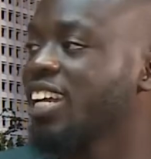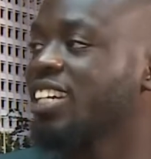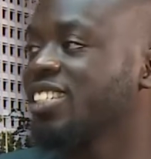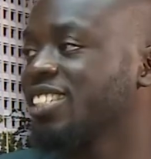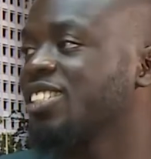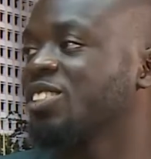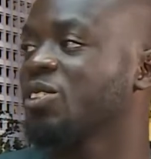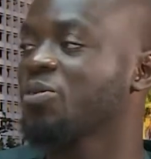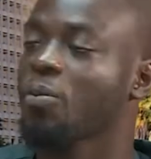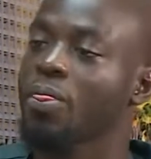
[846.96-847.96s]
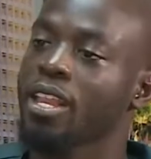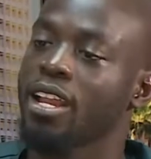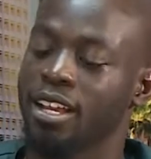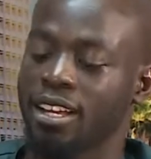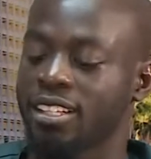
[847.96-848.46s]
and
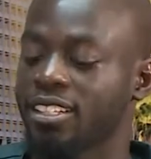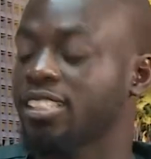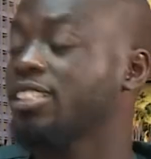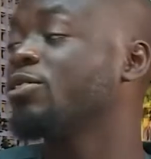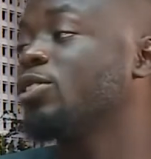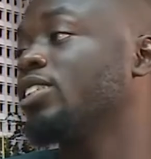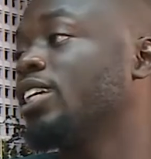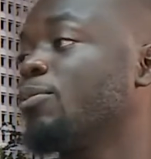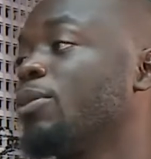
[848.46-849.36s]
it's safe to say that